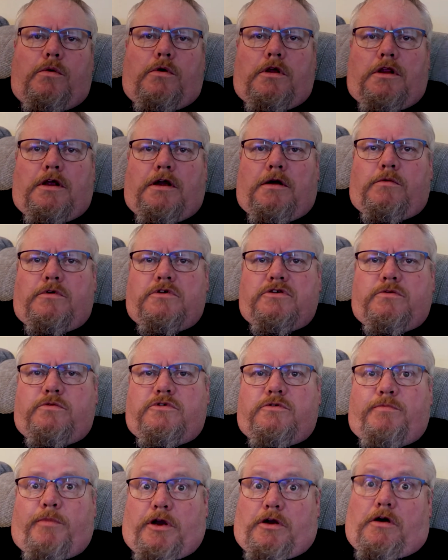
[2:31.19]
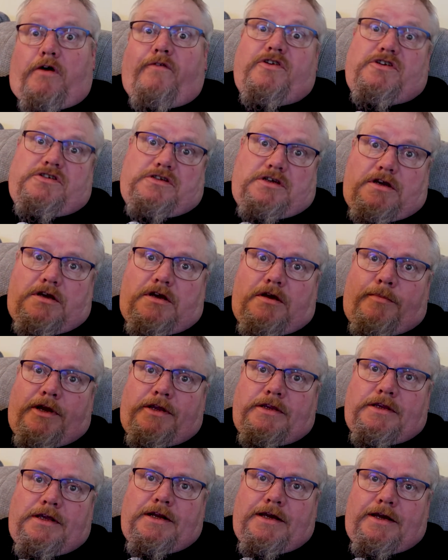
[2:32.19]
that was, it was about, obviously,
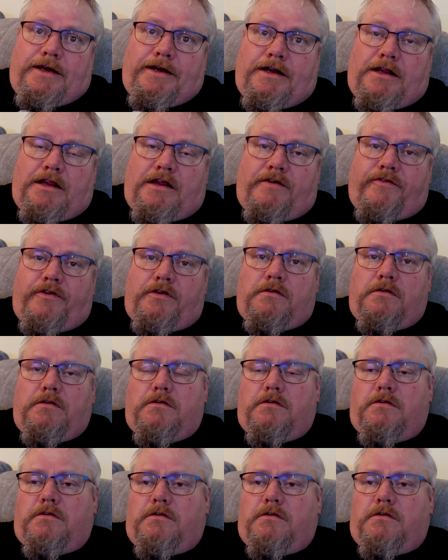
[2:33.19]
about the 9/11